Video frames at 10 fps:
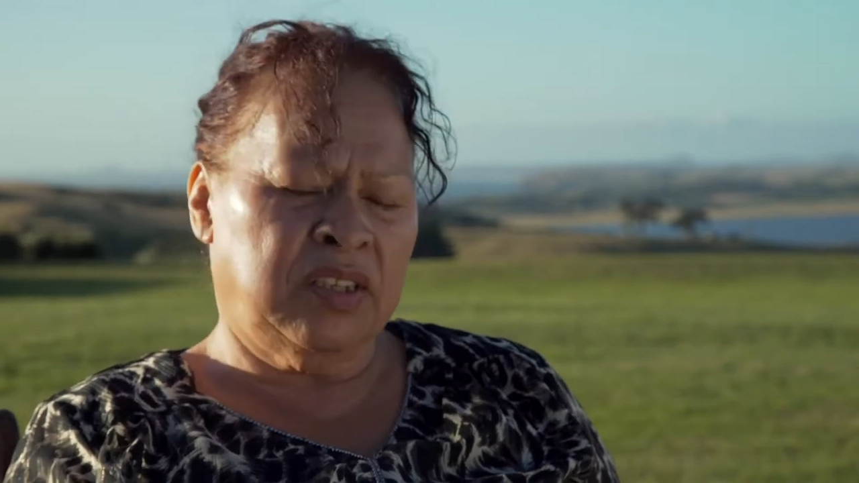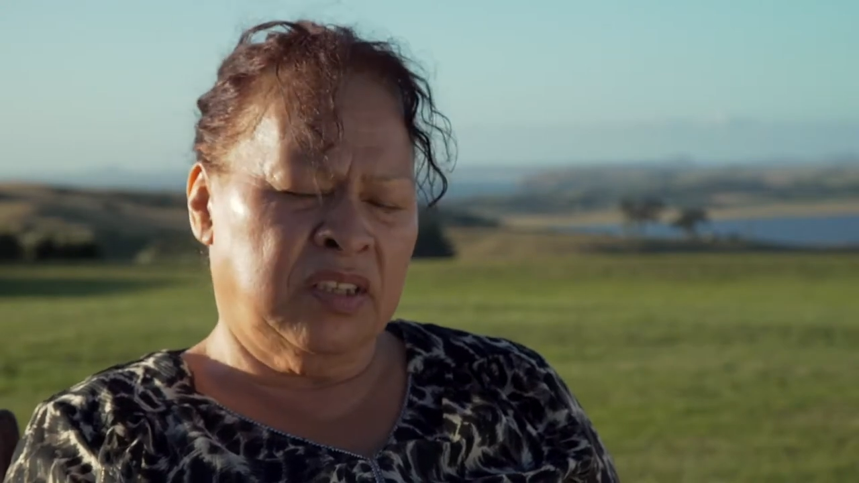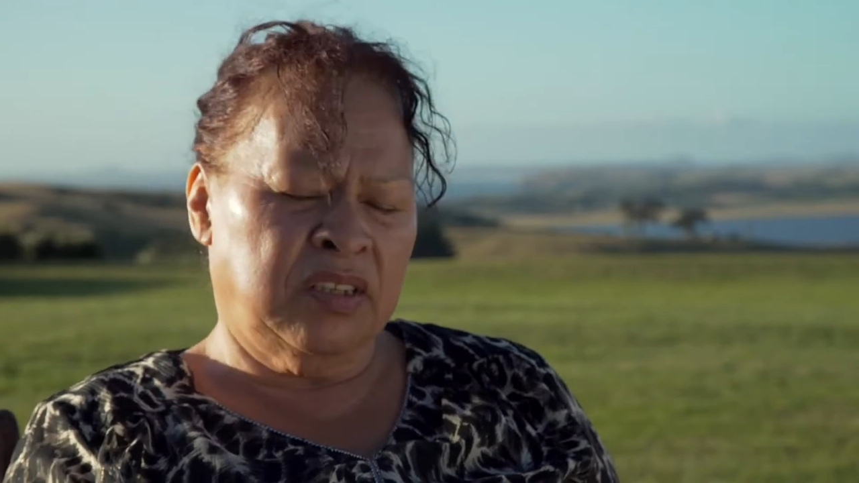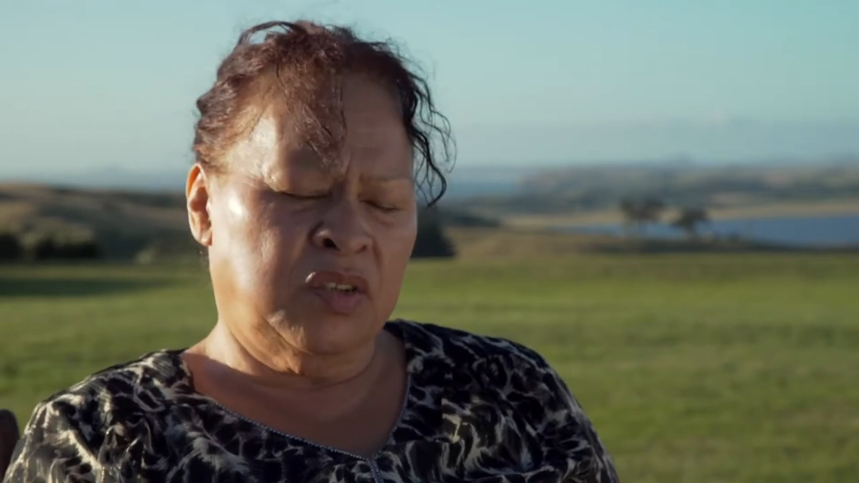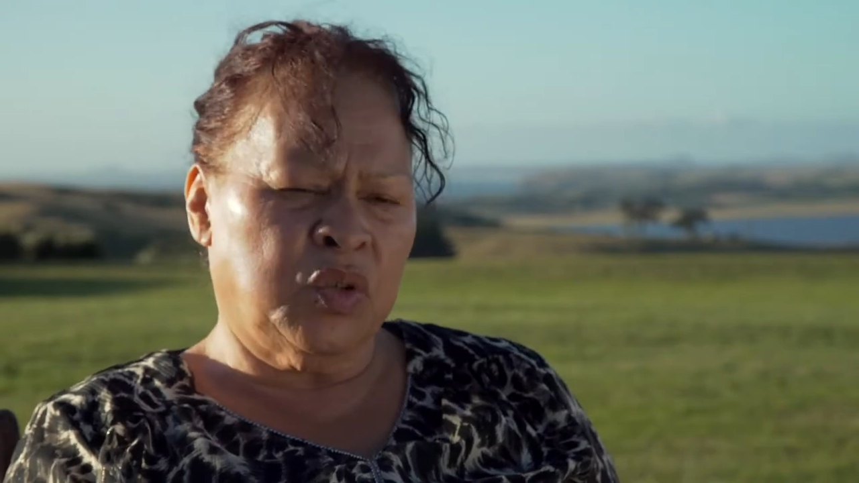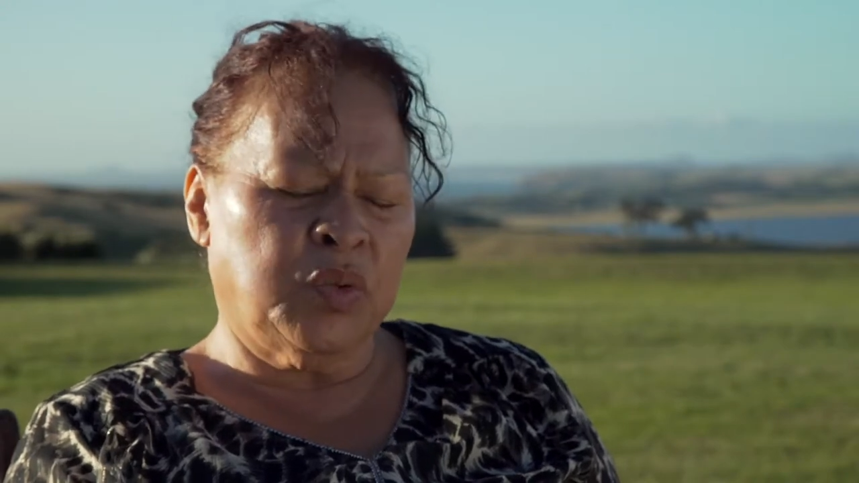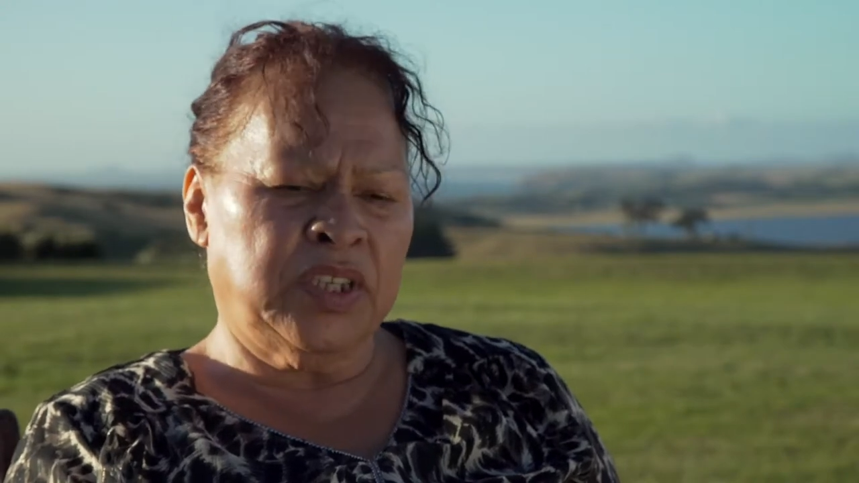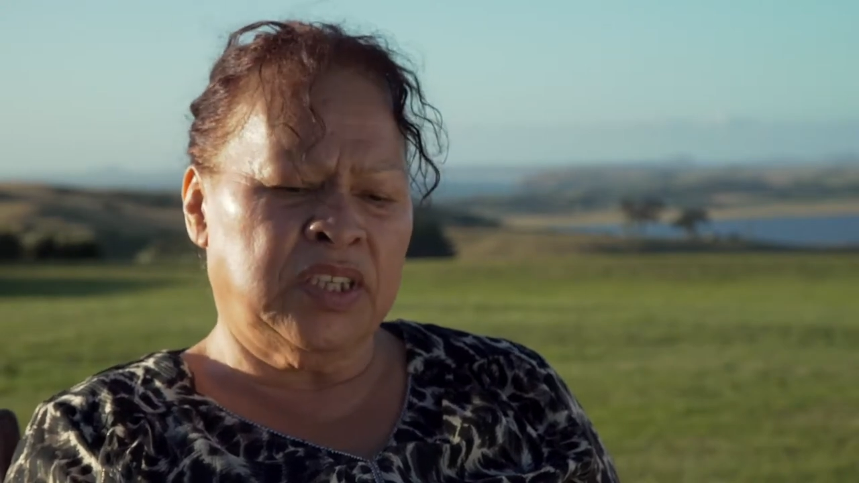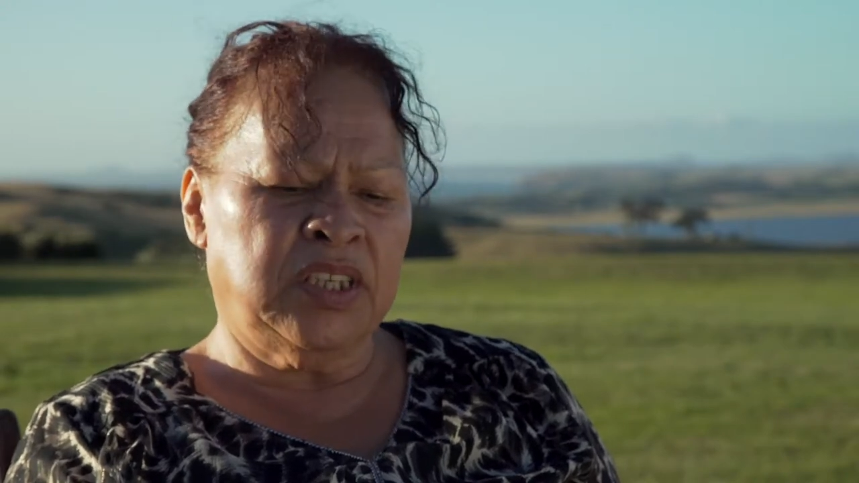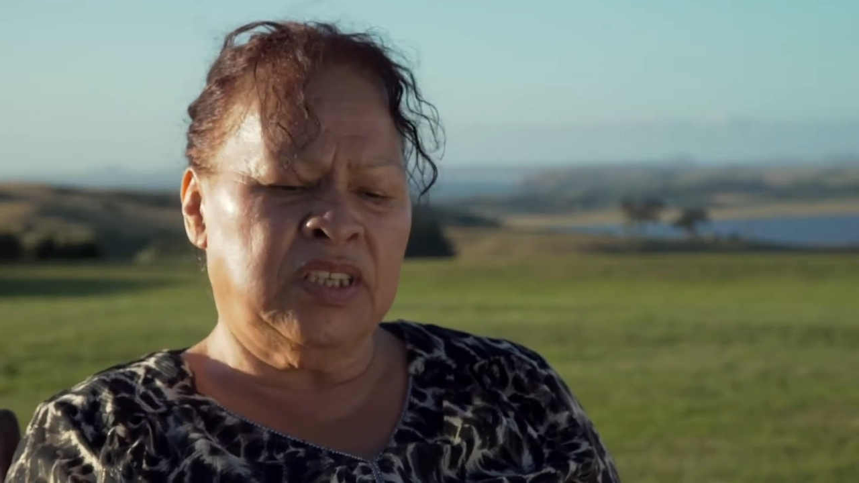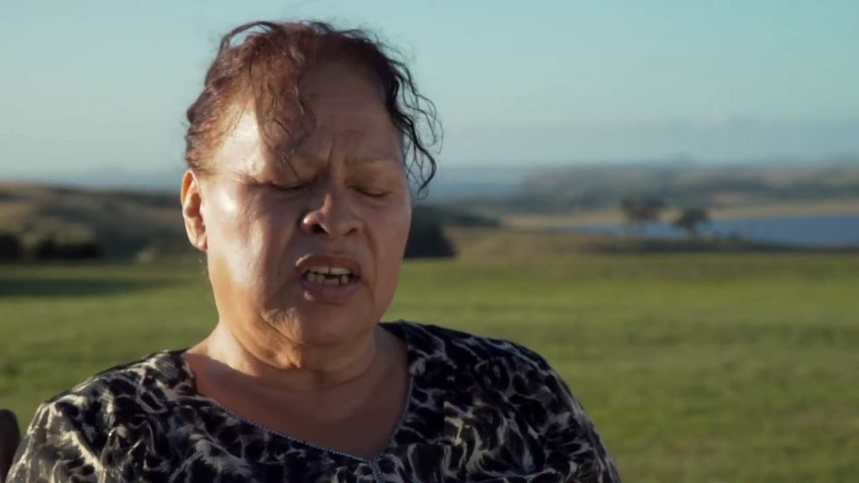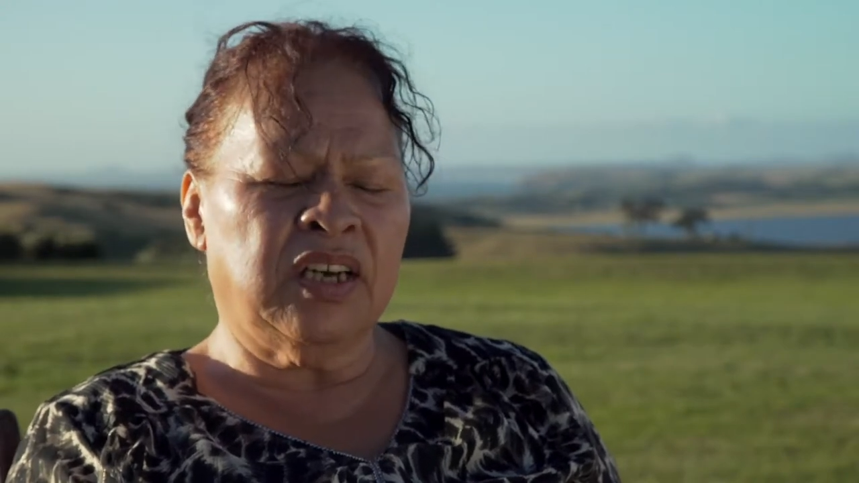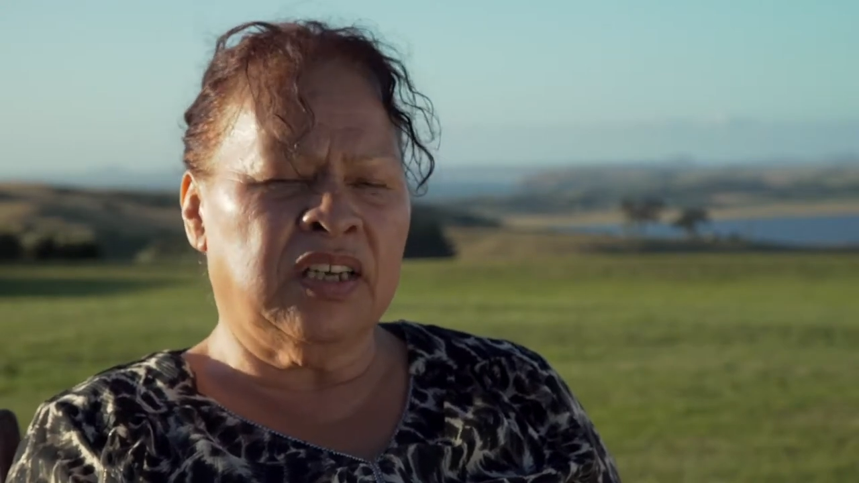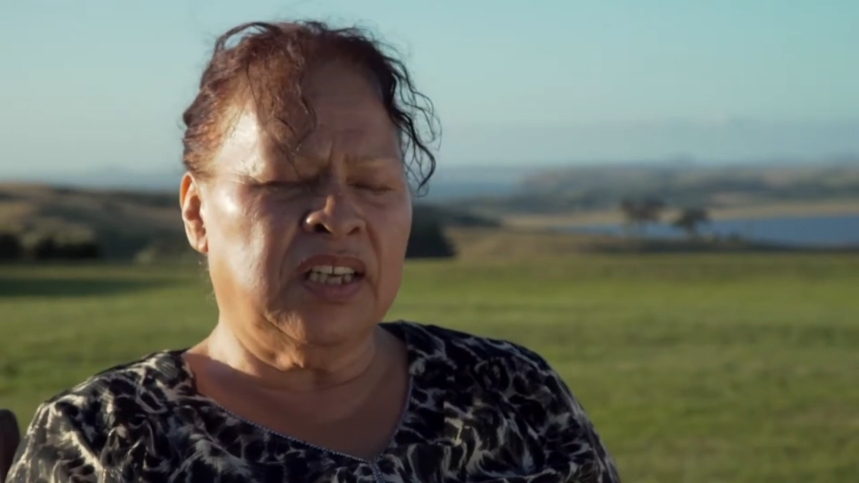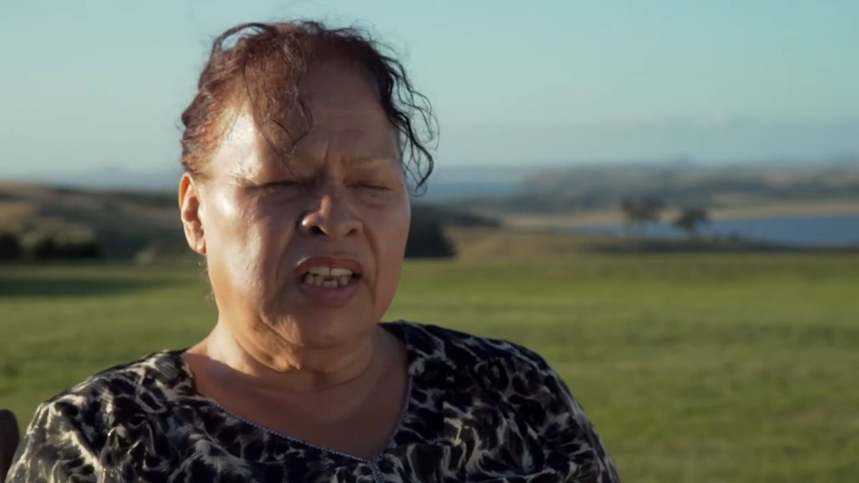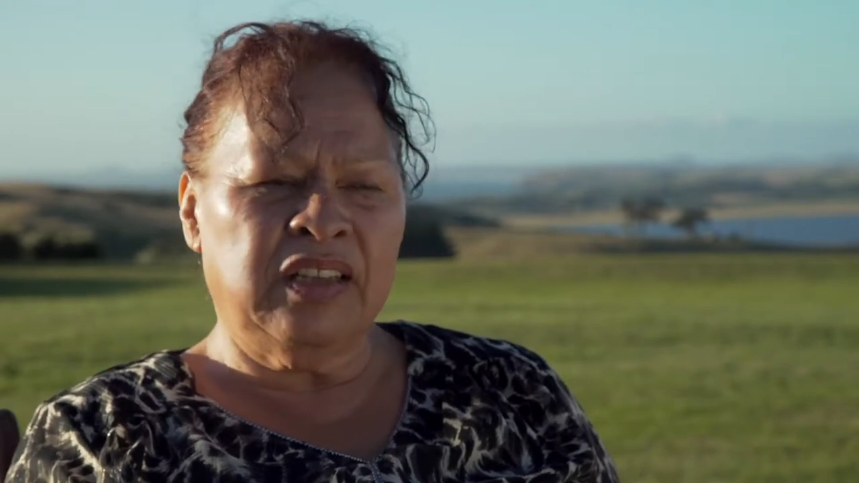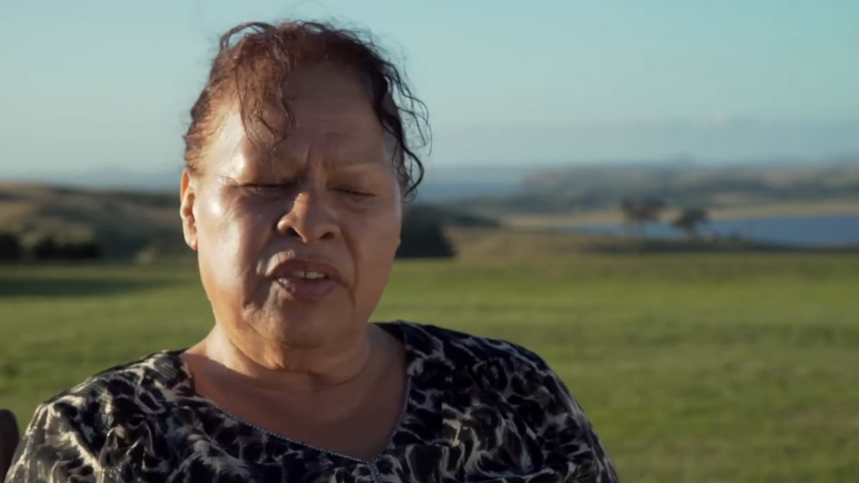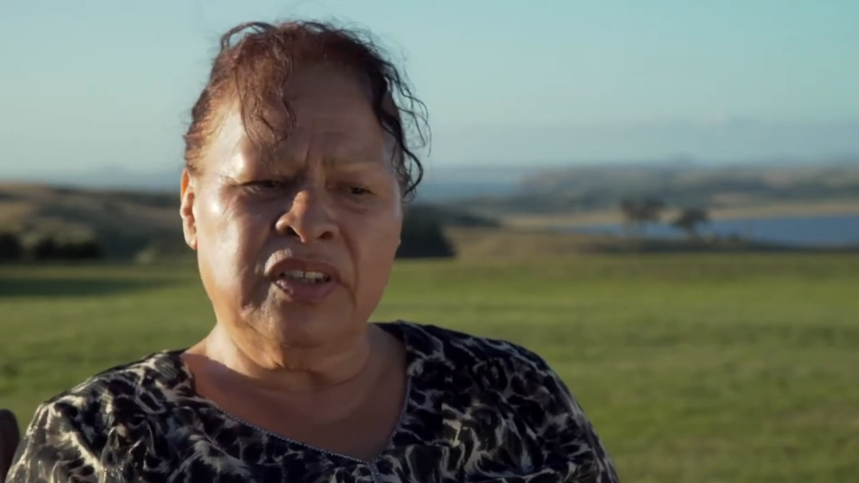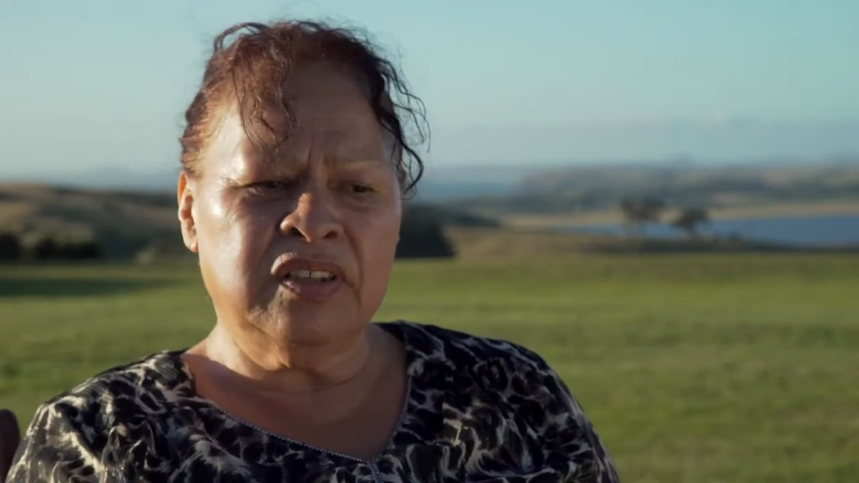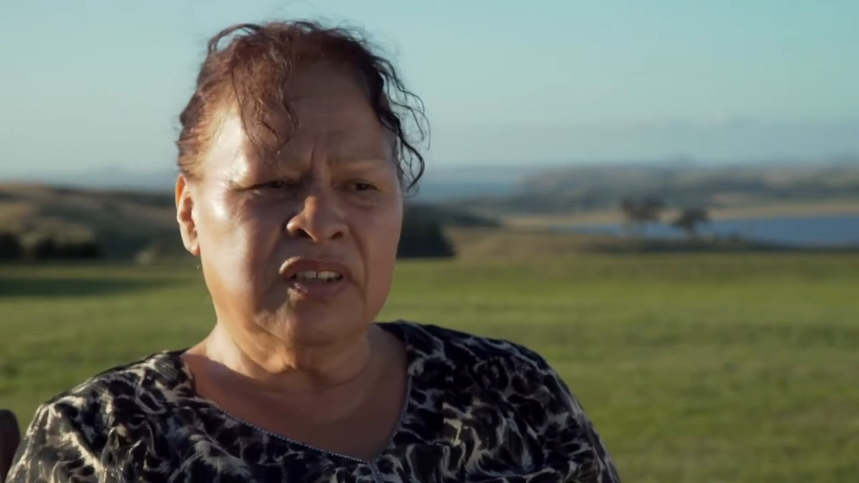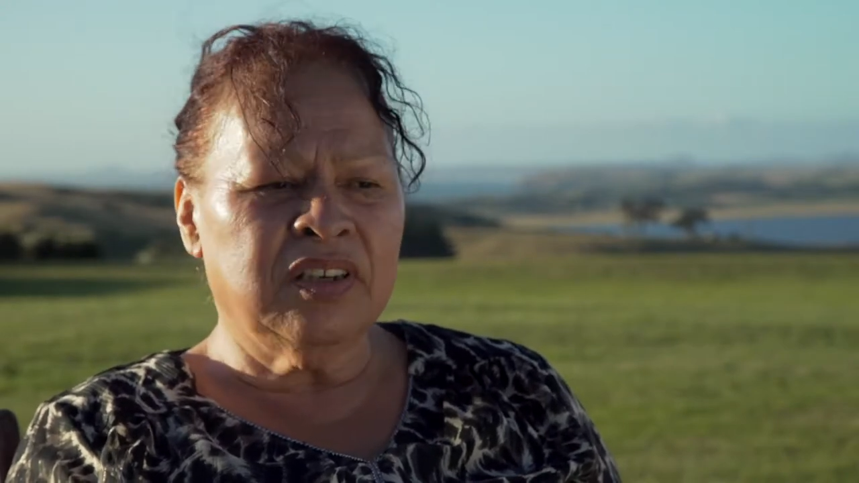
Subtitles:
did in 2011,